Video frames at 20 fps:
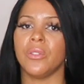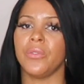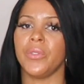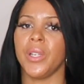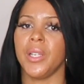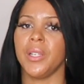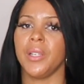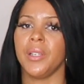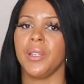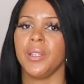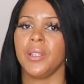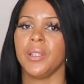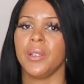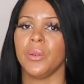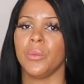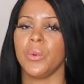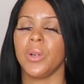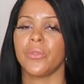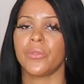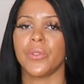of it.
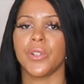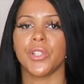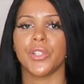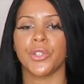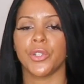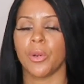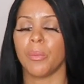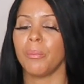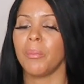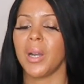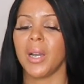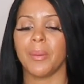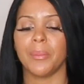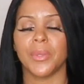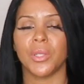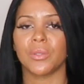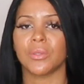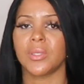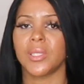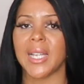Whether it's your
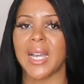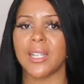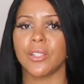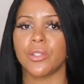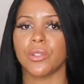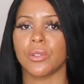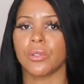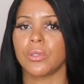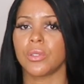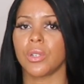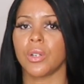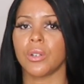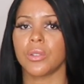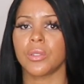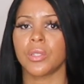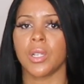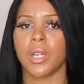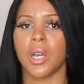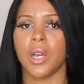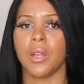mum, your dad, your
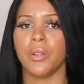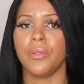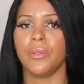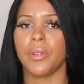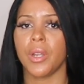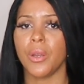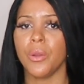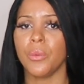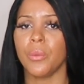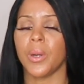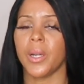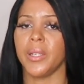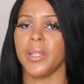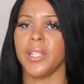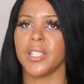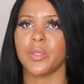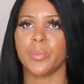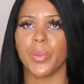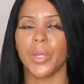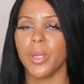doctor, no one.
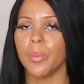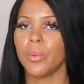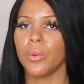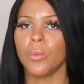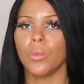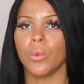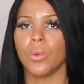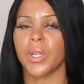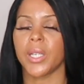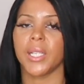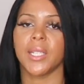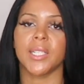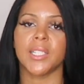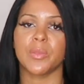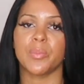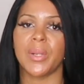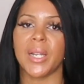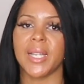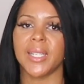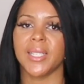There's people walking
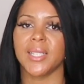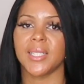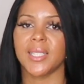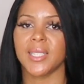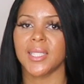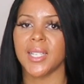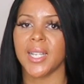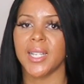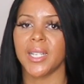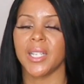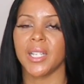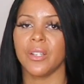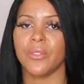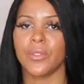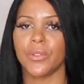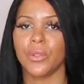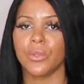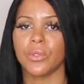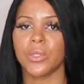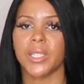this planet today that
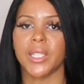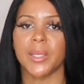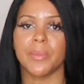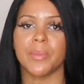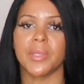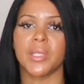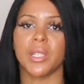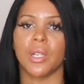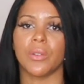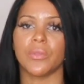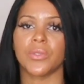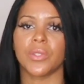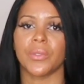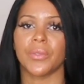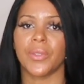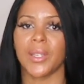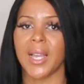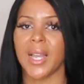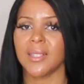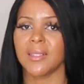have killed themselves
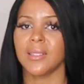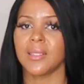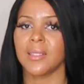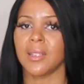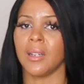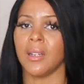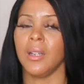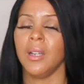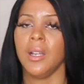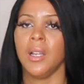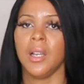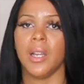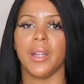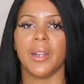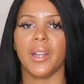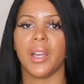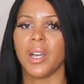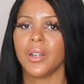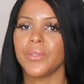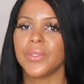of cancer
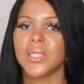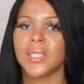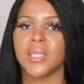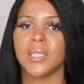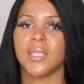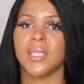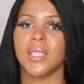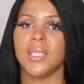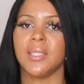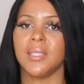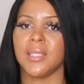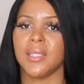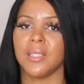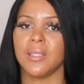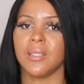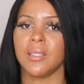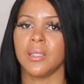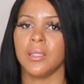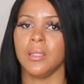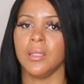and other
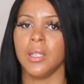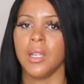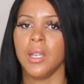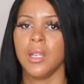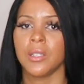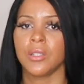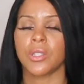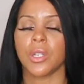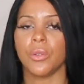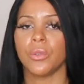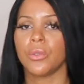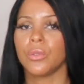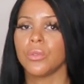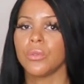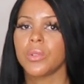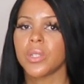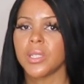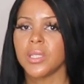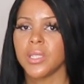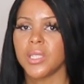diseases and
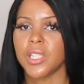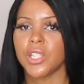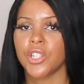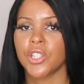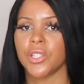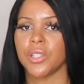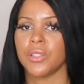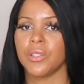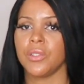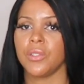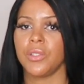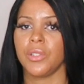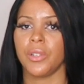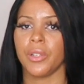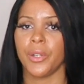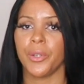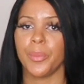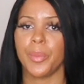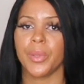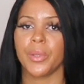so-called conditions, you
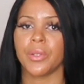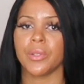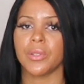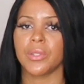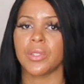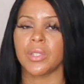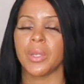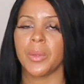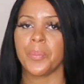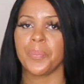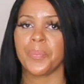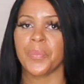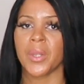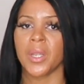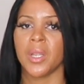know, because